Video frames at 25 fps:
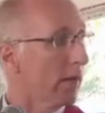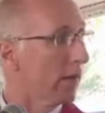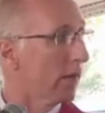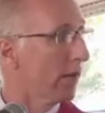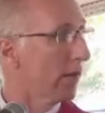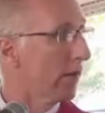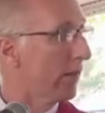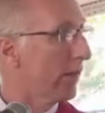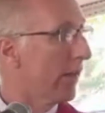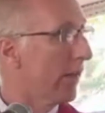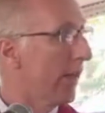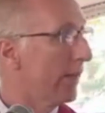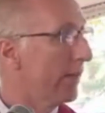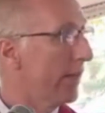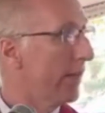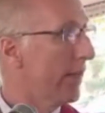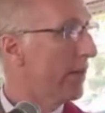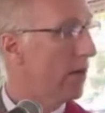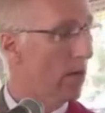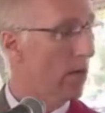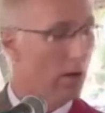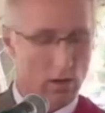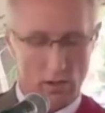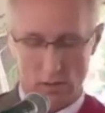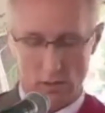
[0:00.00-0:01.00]
that
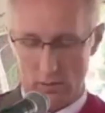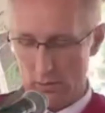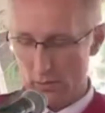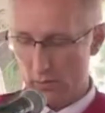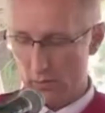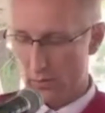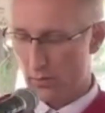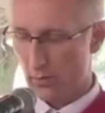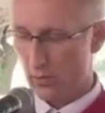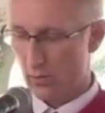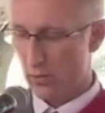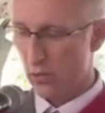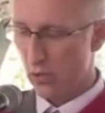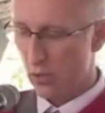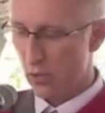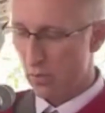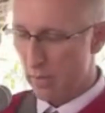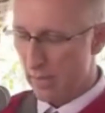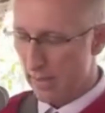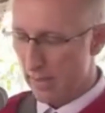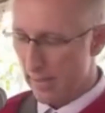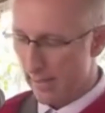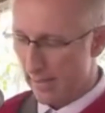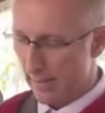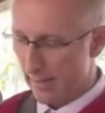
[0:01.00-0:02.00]
enhances
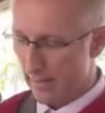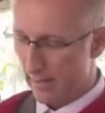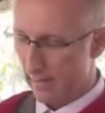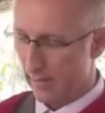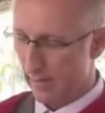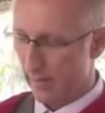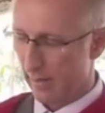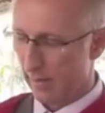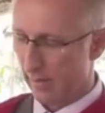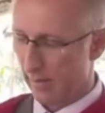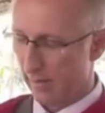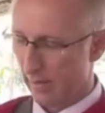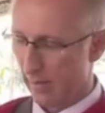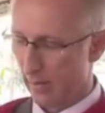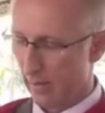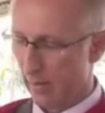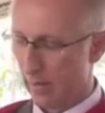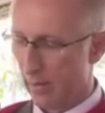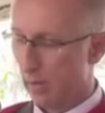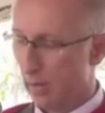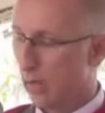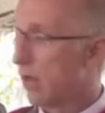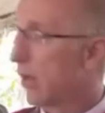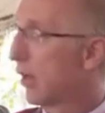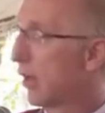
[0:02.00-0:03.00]
human dignity,
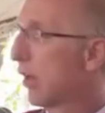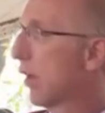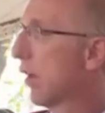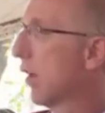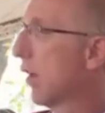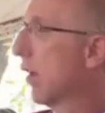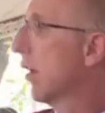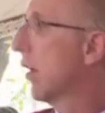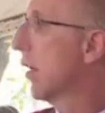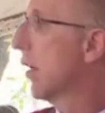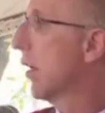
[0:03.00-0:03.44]
in